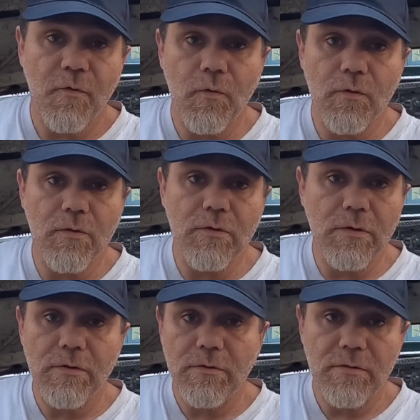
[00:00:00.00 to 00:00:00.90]

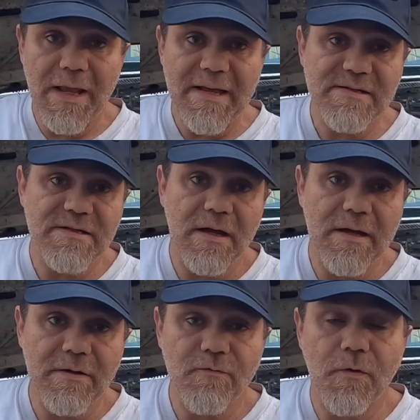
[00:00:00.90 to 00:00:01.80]
for last
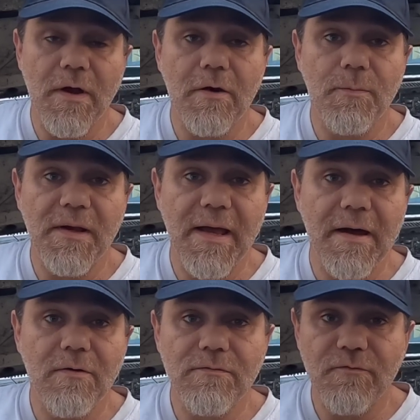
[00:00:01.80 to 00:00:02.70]
night, for helping
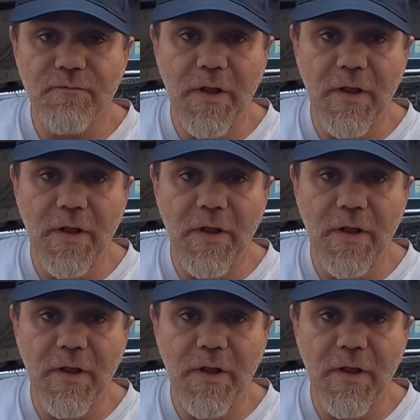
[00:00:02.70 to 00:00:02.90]
out,